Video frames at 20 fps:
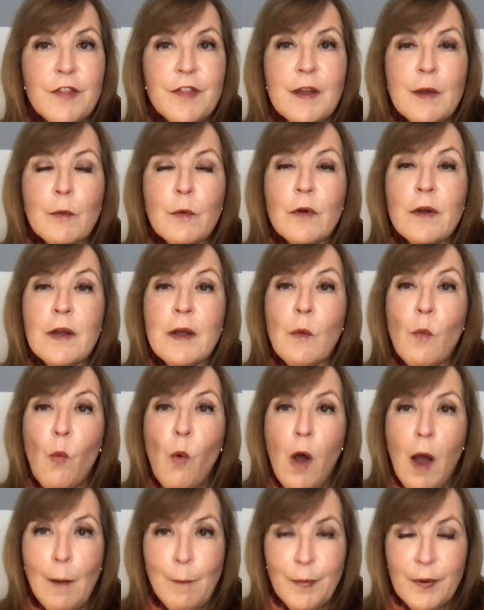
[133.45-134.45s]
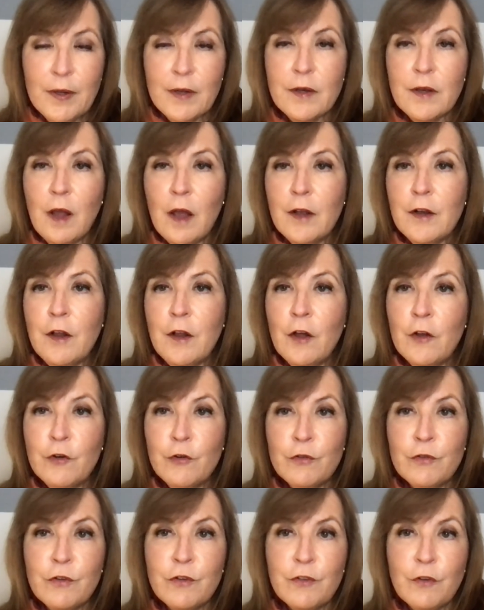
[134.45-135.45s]
they were a whopping
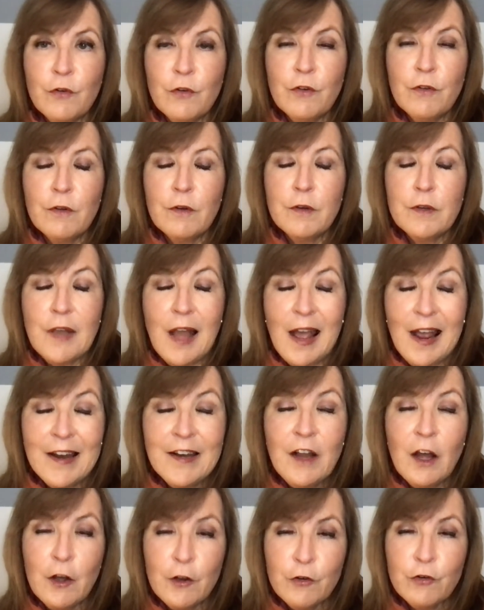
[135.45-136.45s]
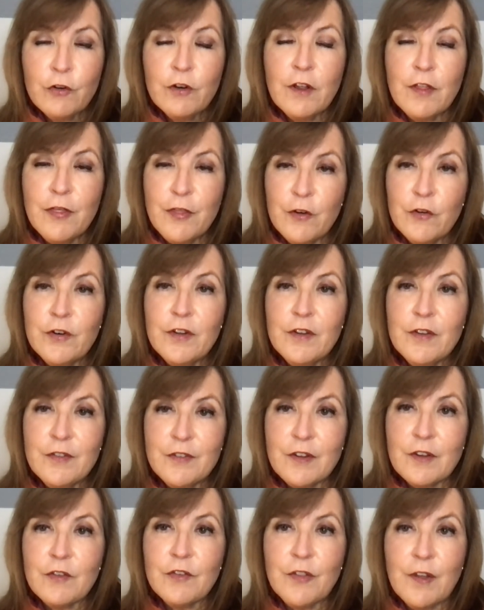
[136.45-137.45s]

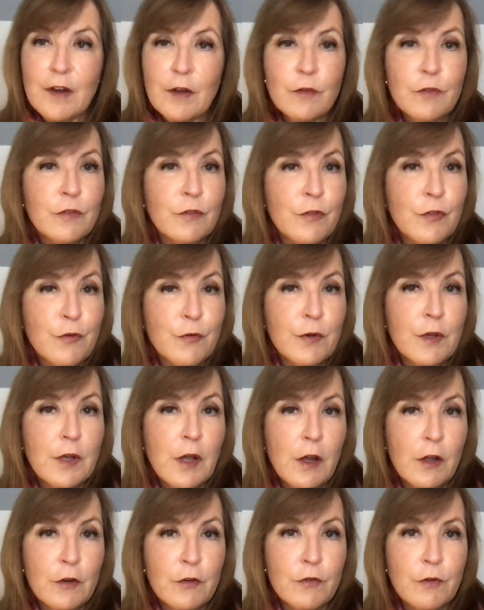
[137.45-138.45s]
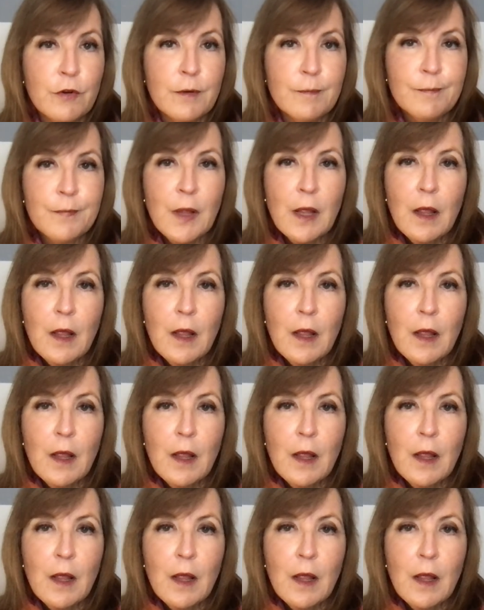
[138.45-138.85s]
936,300.